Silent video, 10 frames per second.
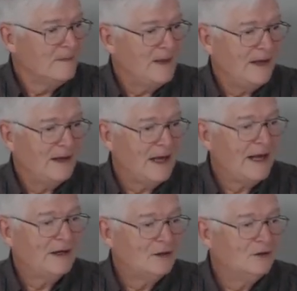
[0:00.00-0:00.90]
That
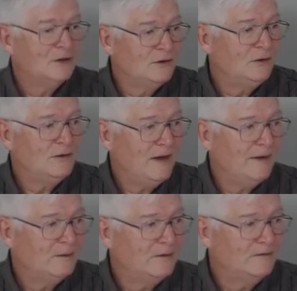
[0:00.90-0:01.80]
I couldn't do
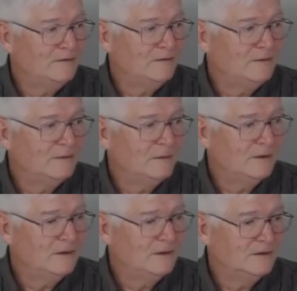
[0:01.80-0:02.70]
that with
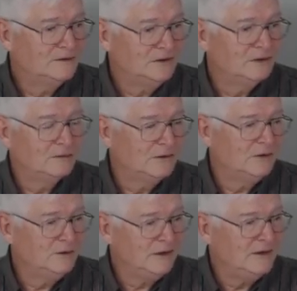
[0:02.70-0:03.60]
children
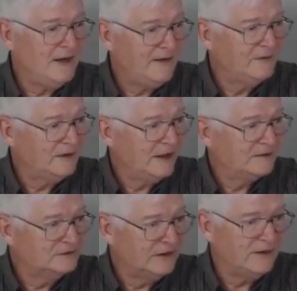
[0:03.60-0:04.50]
who didn't have the
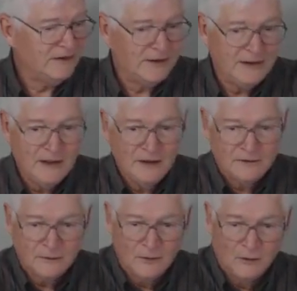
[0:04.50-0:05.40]
dexterity
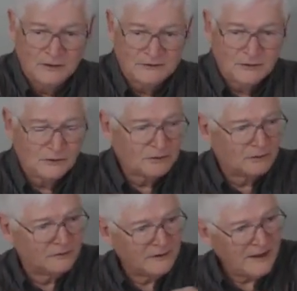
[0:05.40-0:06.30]
to roll a
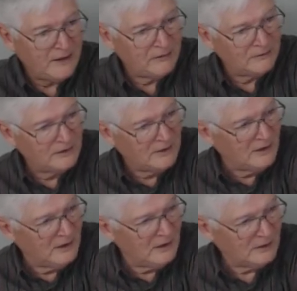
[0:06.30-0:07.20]
circle down
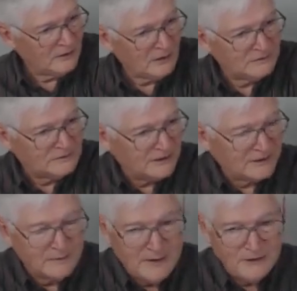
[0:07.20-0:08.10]
a
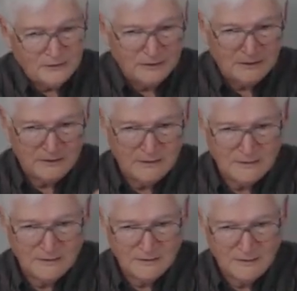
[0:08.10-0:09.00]
yardstick and measure it,
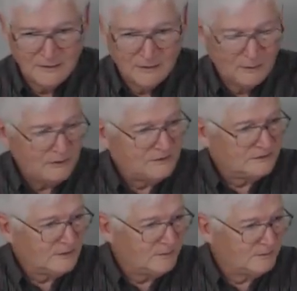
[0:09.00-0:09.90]
which
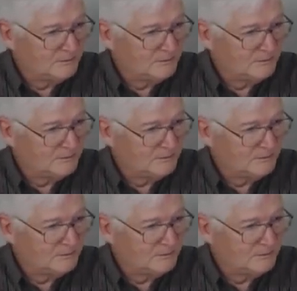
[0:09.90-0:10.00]
is